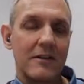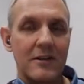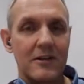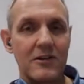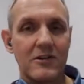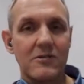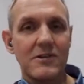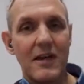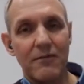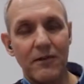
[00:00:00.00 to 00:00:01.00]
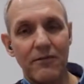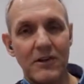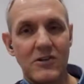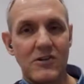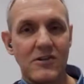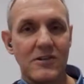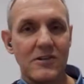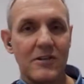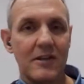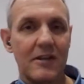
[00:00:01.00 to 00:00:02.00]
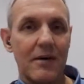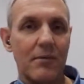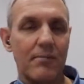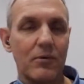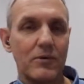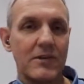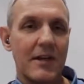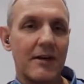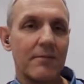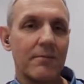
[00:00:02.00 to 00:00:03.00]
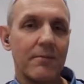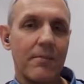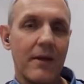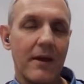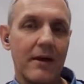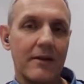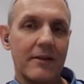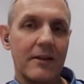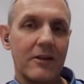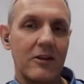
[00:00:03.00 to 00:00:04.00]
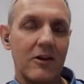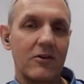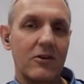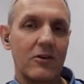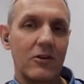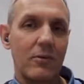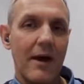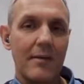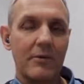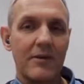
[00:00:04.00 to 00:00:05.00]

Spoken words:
the additional safety features that were brought in, that you were able to